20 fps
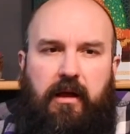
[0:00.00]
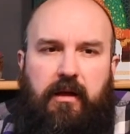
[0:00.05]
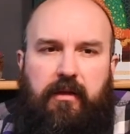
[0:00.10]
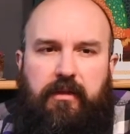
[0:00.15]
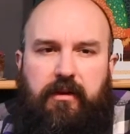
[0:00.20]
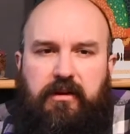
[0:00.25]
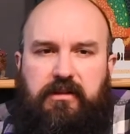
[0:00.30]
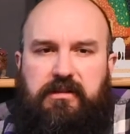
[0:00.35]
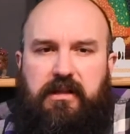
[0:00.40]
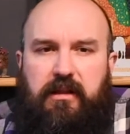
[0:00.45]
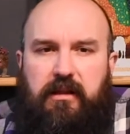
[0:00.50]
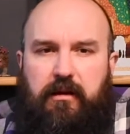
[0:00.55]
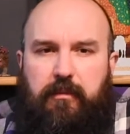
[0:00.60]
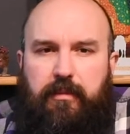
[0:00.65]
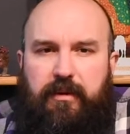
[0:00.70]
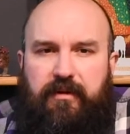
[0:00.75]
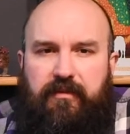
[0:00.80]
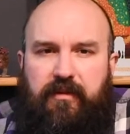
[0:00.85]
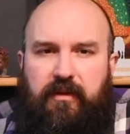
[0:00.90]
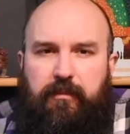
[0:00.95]
There's a little
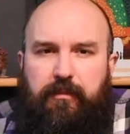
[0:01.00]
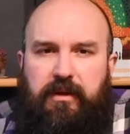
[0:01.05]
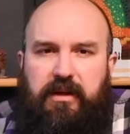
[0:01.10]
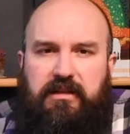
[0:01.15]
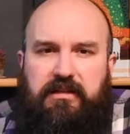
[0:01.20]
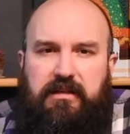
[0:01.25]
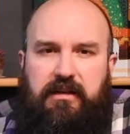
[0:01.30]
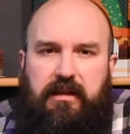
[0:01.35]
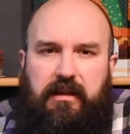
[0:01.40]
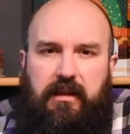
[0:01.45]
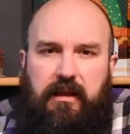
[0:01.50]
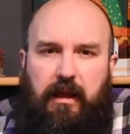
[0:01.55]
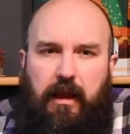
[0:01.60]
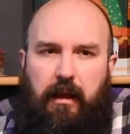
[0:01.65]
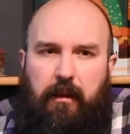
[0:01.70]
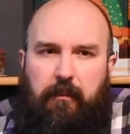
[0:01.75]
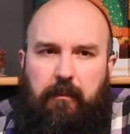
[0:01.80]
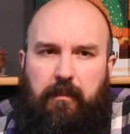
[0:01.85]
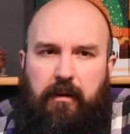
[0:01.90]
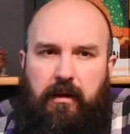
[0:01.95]
bit of complexity to the
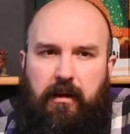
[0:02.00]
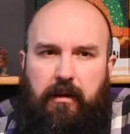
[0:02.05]
game.